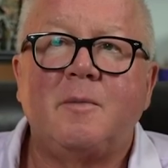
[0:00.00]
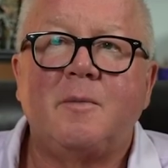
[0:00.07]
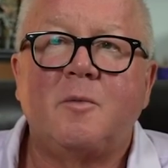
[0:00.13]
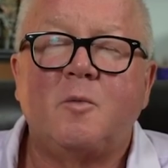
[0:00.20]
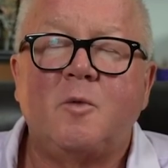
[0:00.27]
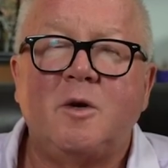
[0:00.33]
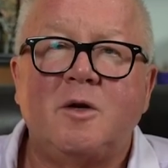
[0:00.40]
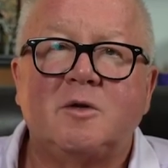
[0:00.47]

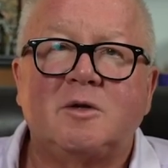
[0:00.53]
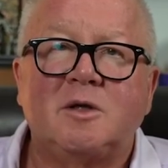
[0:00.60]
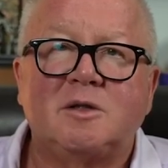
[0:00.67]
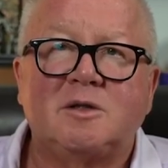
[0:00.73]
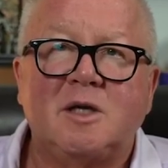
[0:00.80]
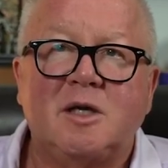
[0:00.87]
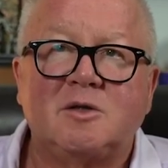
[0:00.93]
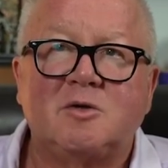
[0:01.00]
When your
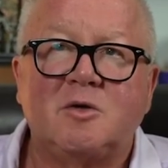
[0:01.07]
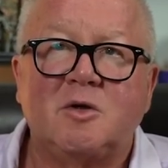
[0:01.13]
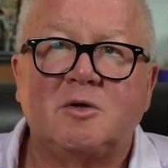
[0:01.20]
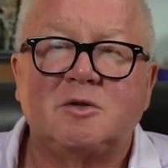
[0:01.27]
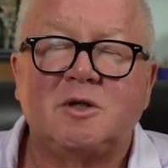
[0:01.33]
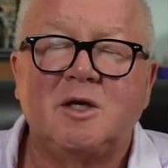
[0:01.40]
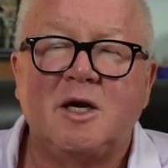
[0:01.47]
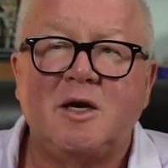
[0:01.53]
testosterone goes
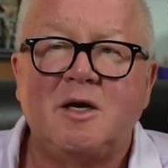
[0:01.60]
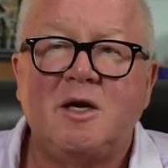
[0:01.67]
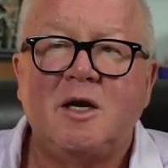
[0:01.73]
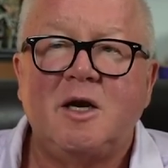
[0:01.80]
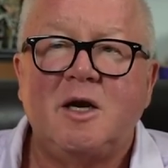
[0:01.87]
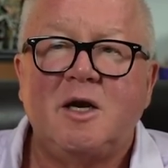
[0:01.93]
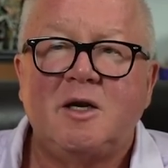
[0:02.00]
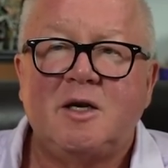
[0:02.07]
down,
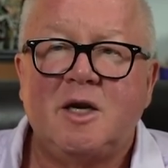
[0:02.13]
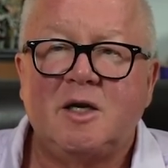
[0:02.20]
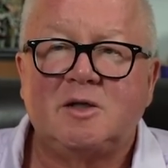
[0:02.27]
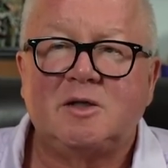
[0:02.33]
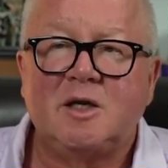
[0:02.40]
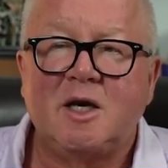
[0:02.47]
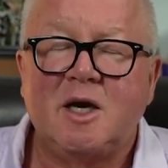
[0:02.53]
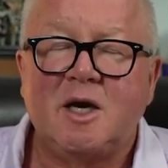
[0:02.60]

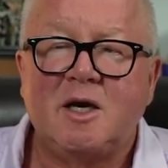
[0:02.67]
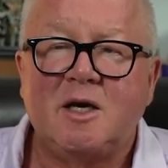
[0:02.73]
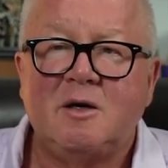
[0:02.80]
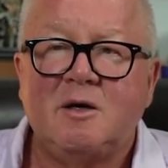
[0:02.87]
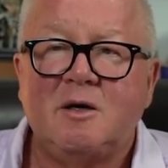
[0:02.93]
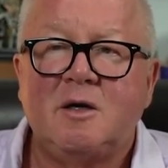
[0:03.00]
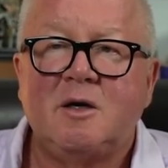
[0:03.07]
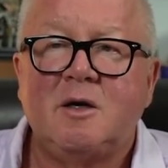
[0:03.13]
DHEA,
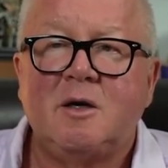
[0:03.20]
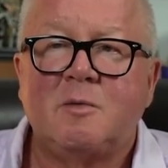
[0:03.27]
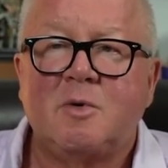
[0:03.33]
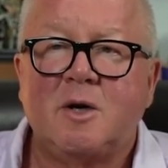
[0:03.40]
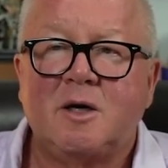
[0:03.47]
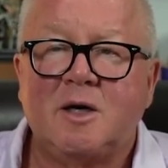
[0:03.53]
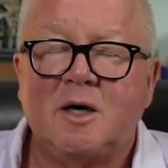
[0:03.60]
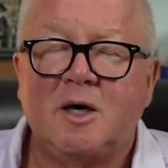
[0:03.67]

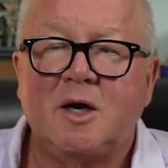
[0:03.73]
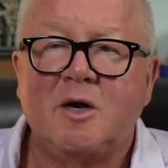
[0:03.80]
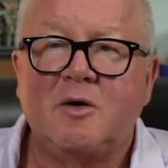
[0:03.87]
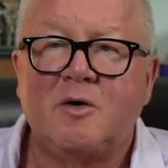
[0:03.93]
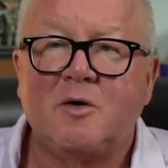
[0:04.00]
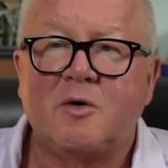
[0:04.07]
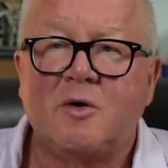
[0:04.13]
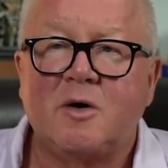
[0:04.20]
pregnenolone,
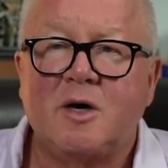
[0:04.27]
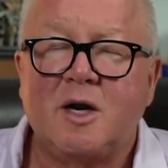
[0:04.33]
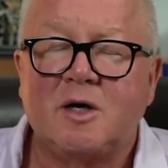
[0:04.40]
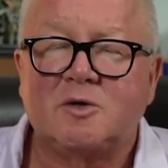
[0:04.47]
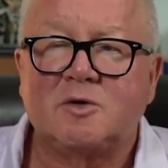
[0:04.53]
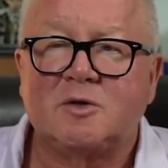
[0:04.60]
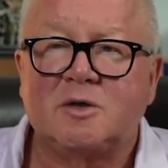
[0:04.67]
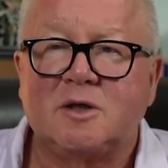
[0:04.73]
or
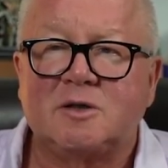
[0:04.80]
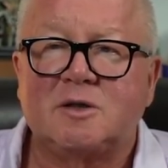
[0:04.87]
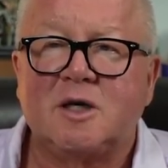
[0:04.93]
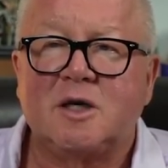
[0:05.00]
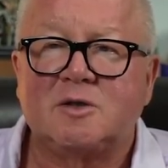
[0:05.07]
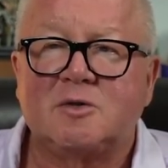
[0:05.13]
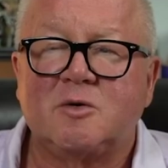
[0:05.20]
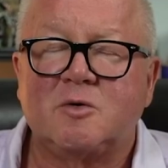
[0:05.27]
natural
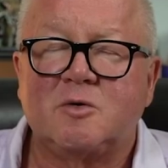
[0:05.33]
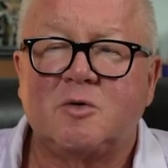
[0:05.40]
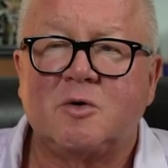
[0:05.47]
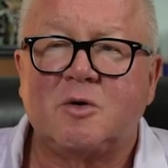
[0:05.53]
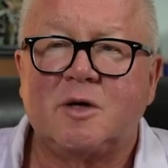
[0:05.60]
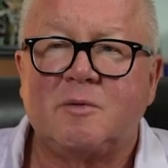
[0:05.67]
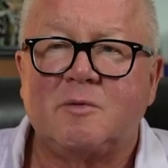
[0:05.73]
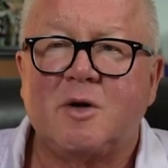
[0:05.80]
testosterone
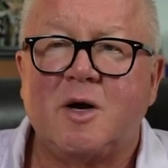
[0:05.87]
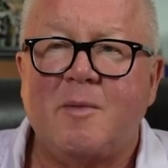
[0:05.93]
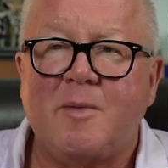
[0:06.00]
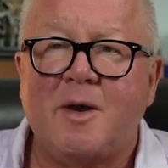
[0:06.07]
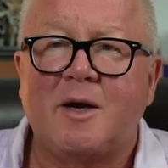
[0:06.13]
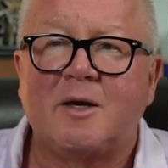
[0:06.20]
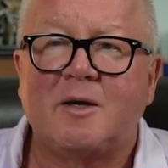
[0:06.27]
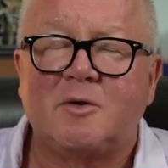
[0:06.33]
cream,
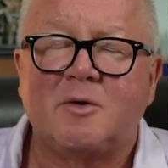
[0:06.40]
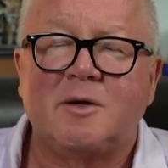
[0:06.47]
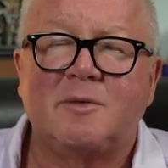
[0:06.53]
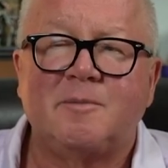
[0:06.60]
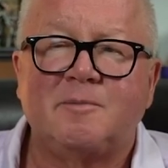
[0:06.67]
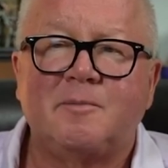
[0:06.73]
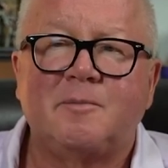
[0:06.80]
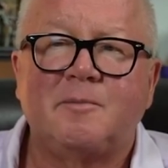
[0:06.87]
compounded cream.
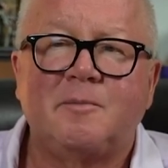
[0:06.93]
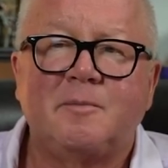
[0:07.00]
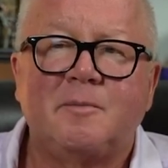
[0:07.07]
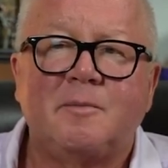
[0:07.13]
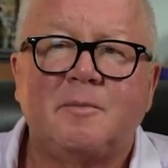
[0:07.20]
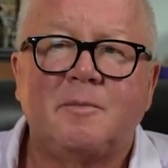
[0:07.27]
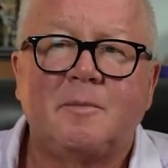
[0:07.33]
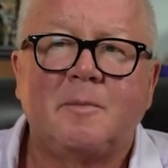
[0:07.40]

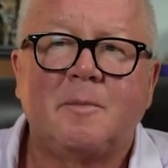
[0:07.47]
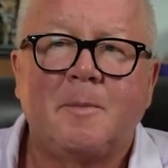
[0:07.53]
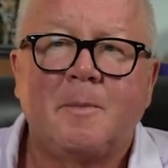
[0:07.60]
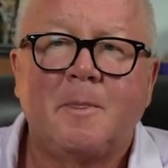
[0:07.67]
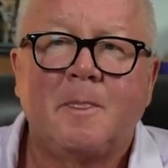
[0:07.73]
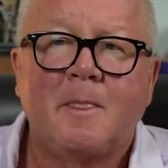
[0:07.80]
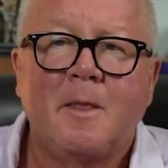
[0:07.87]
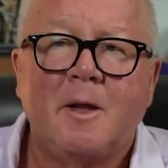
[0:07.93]

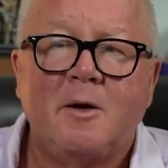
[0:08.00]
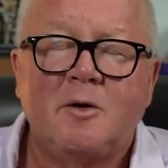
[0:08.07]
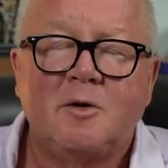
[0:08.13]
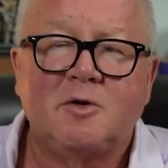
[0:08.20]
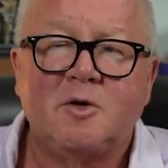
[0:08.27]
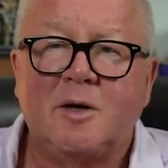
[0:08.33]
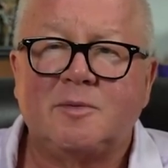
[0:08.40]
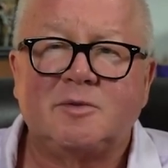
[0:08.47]
Your
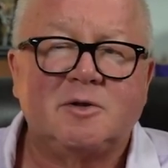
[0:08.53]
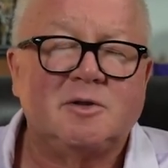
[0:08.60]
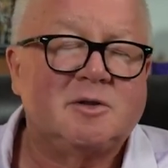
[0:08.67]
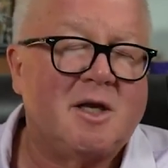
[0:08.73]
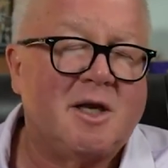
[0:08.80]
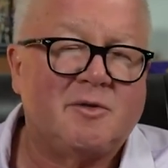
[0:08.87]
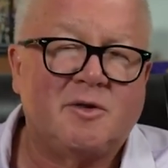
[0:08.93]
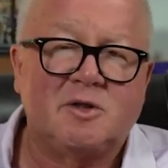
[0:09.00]
2 options,
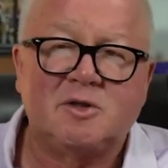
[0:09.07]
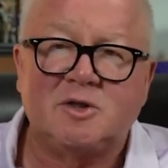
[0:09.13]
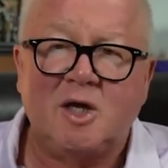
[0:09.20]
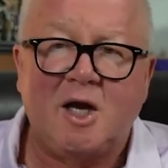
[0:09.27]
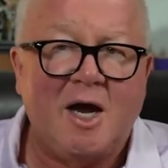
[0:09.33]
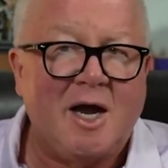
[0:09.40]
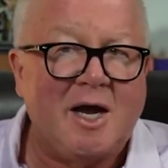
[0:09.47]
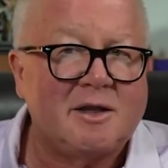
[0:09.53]
not the
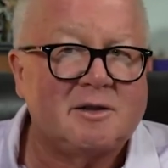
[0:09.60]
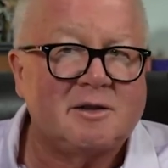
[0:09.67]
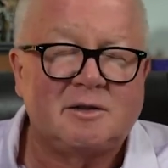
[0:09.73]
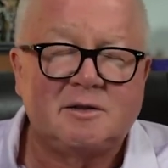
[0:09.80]
shot.